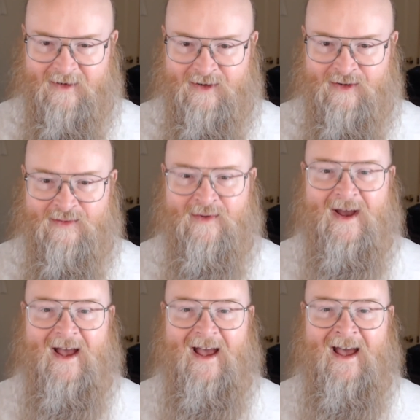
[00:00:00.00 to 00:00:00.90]

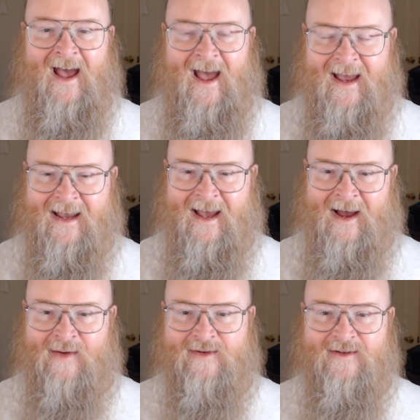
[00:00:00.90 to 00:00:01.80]
do a
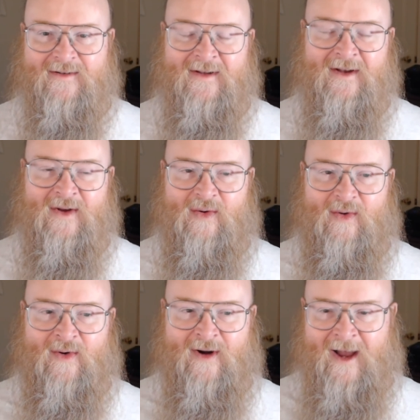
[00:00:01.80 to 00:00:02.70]
Hangout
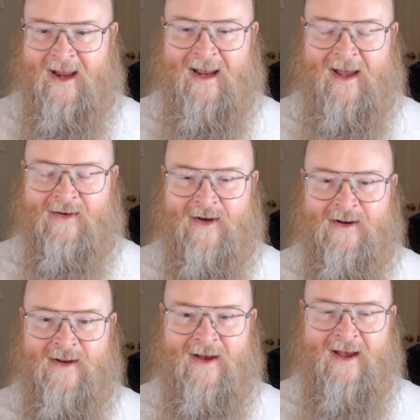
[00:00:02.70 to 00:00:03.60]
or a Hangout
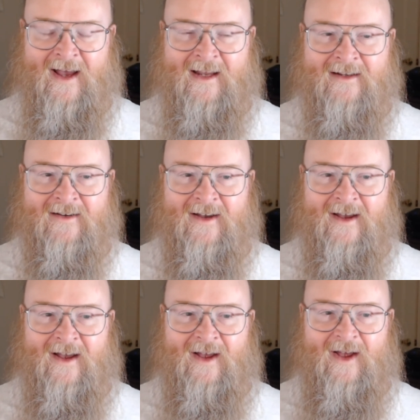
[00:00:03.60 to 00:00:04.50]
online,
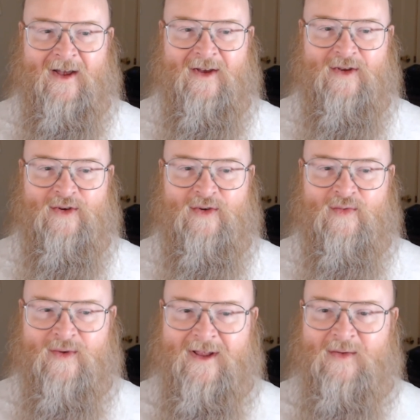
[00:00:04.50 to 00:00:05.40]

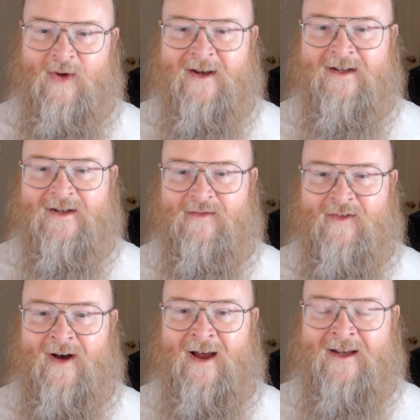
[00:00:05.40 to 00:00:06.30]
you really want to
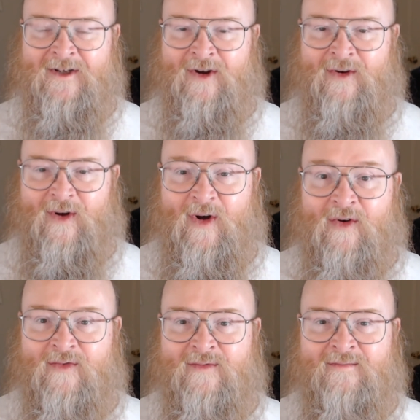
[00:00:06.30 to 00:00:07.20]
define your
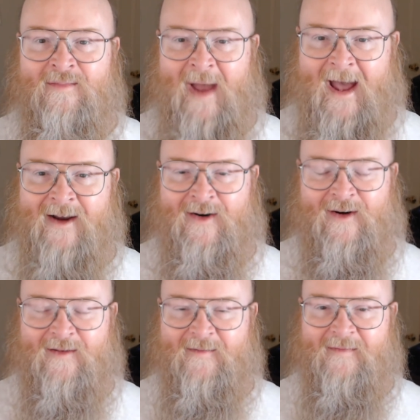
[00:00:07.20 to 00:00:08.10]
own
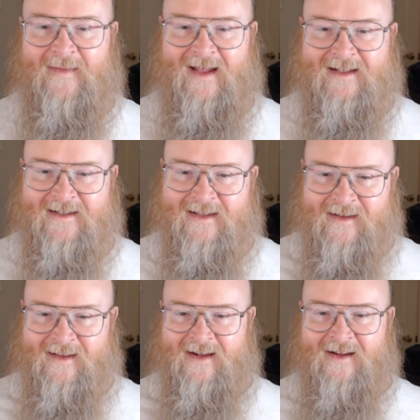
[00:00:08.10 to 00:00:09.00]
banner. That's the
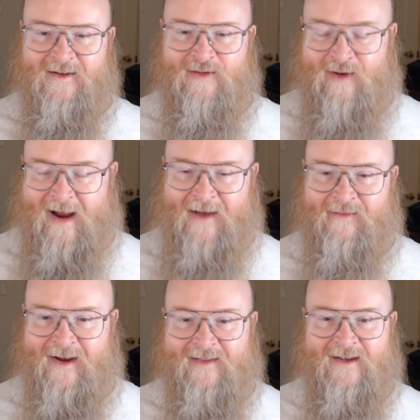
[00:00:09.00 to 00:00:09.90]
little
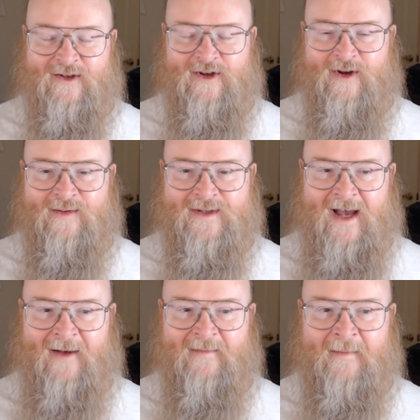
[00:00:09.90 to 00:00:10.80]
graphic that shows
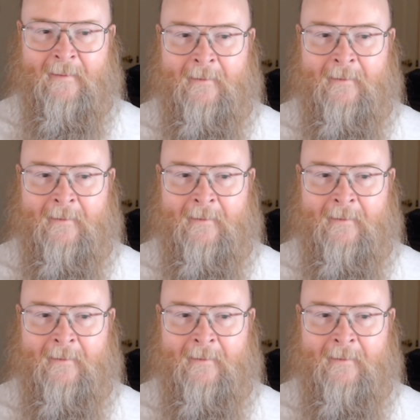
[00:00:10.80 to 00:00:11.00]
up.